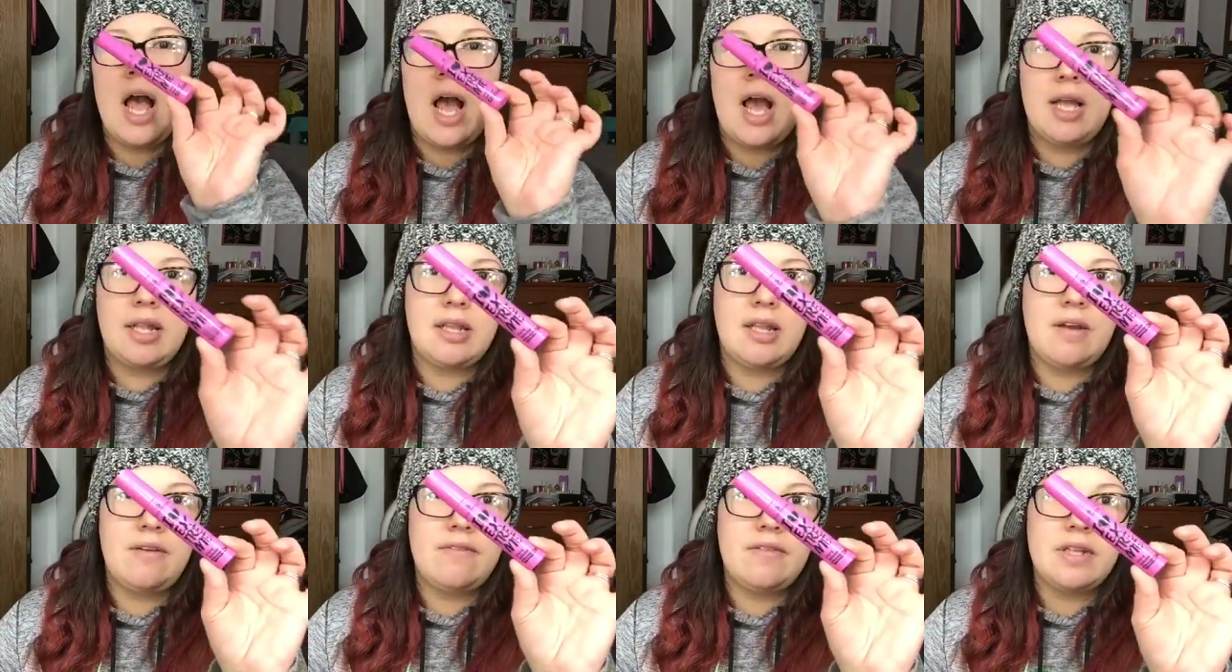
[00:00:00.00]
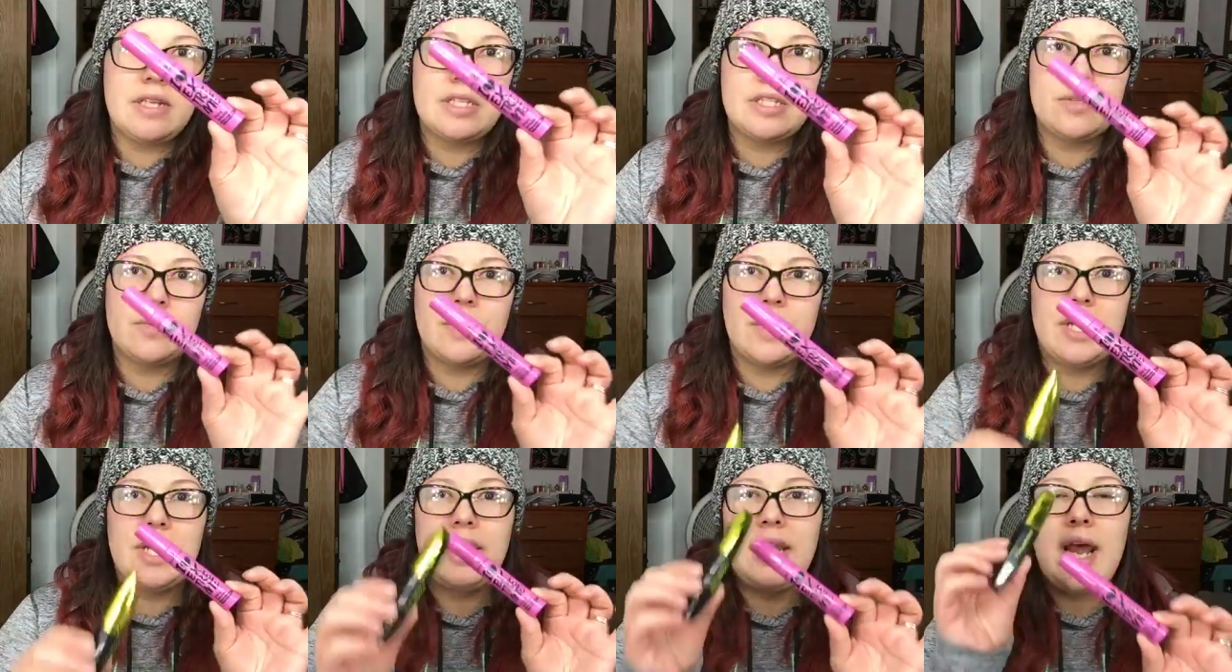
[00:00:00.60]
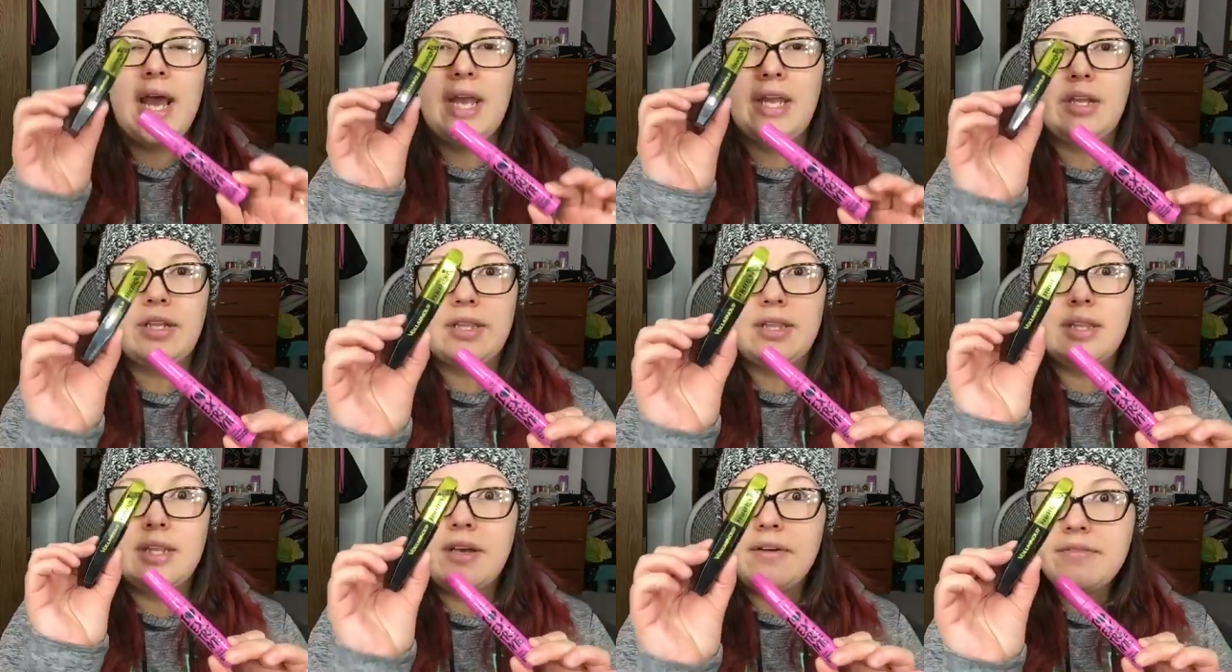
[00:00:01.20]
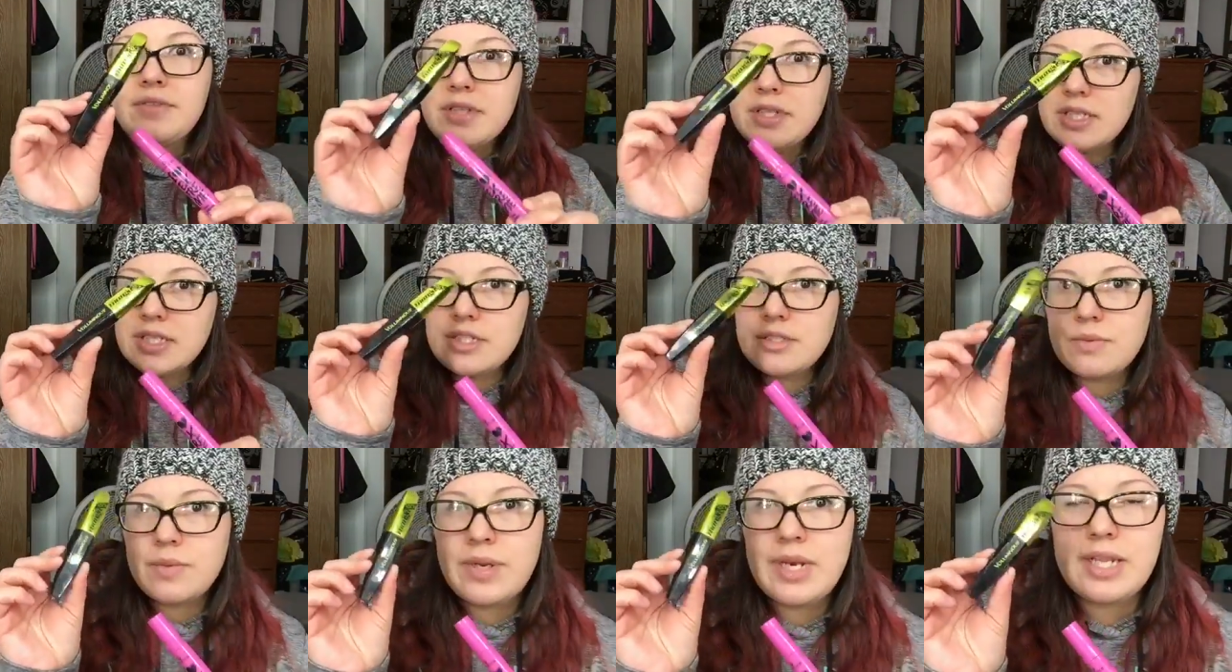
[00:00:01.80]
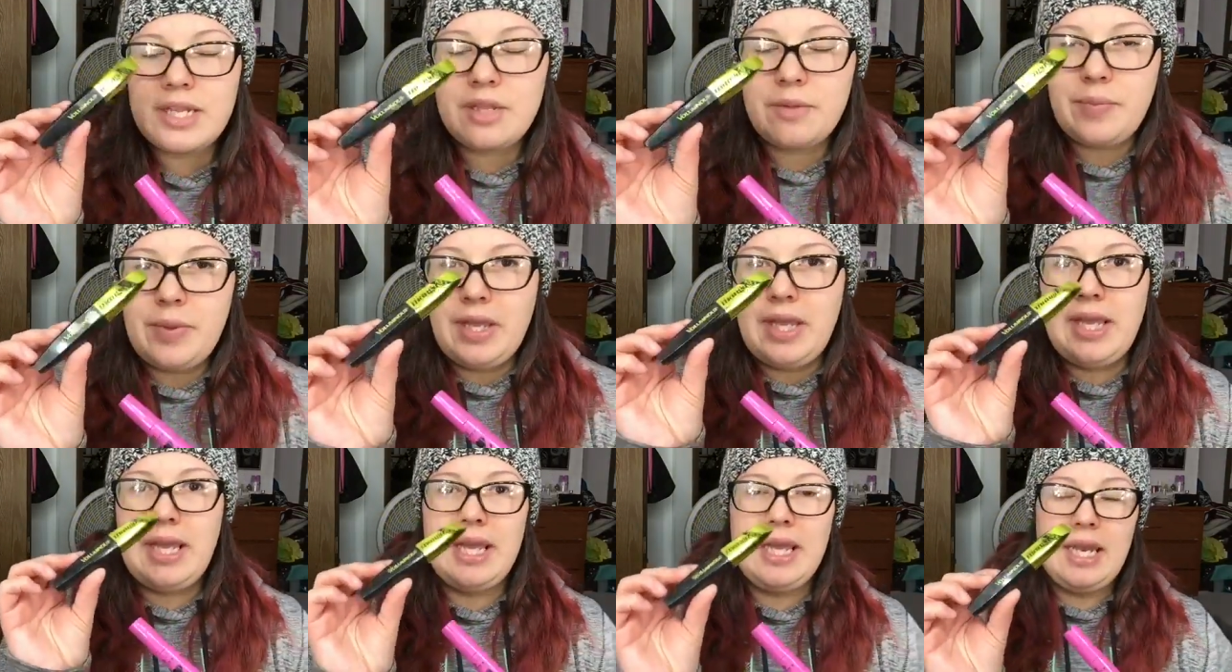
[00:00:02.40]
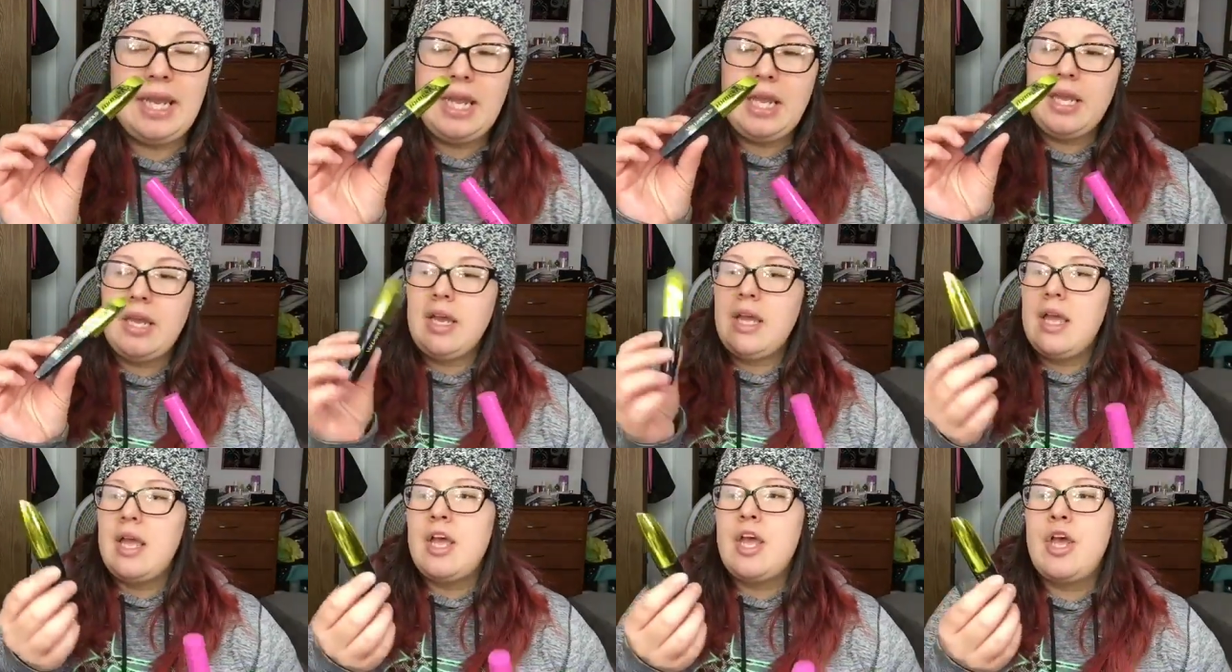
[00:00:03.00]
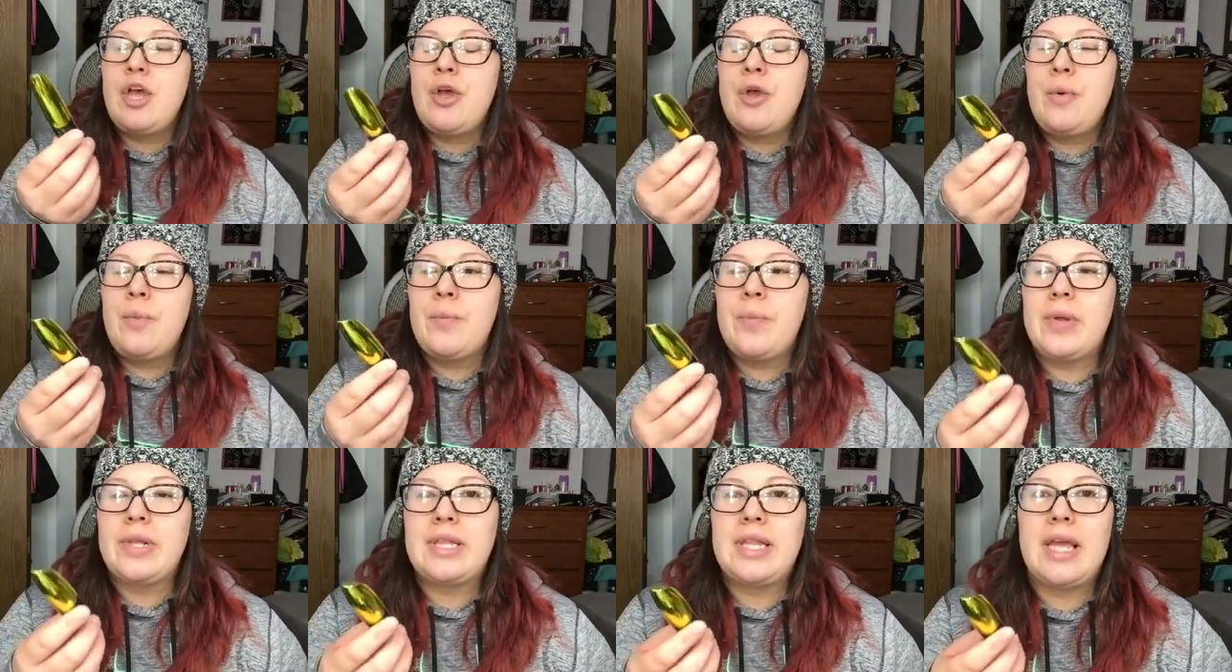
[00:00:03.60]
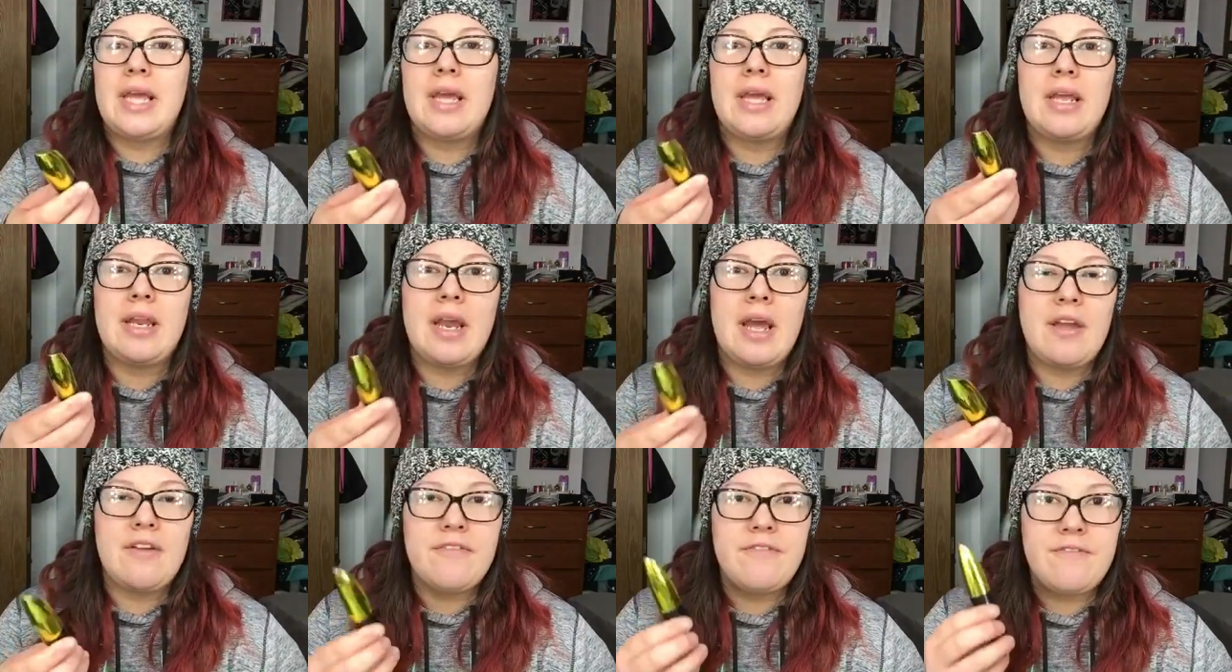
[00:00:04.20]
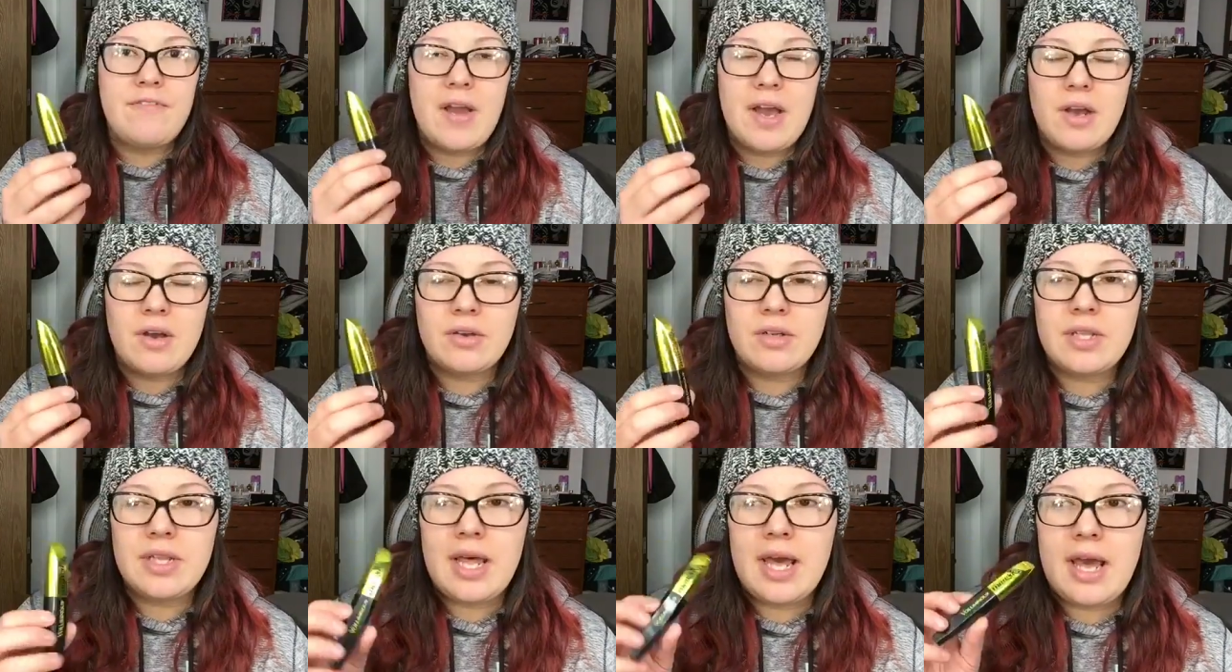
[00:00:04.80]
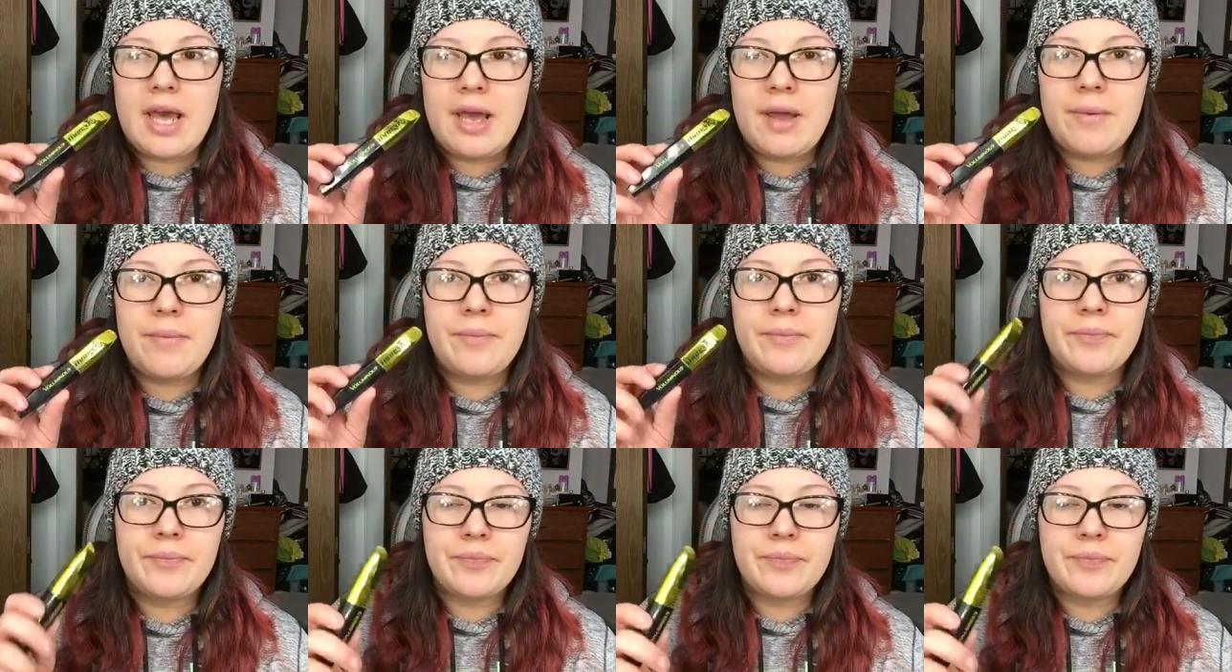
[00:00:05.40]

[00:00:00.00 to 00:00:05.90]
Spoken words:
I love this one. I loved this one at the beginning, but then I found that